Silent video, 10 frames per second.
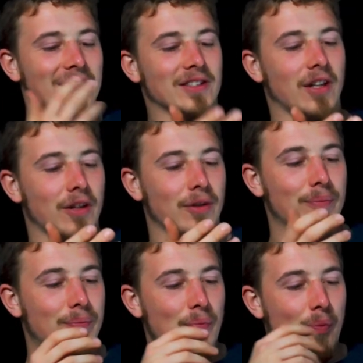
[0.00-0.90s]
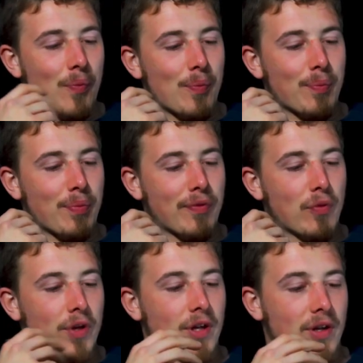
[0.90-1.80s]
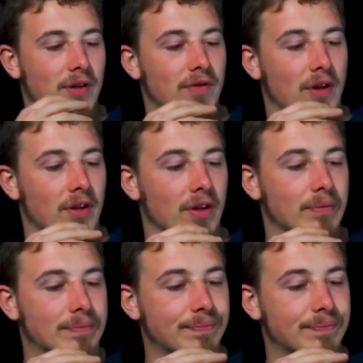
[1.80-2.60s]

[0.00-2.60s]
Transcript: So, before we go any further,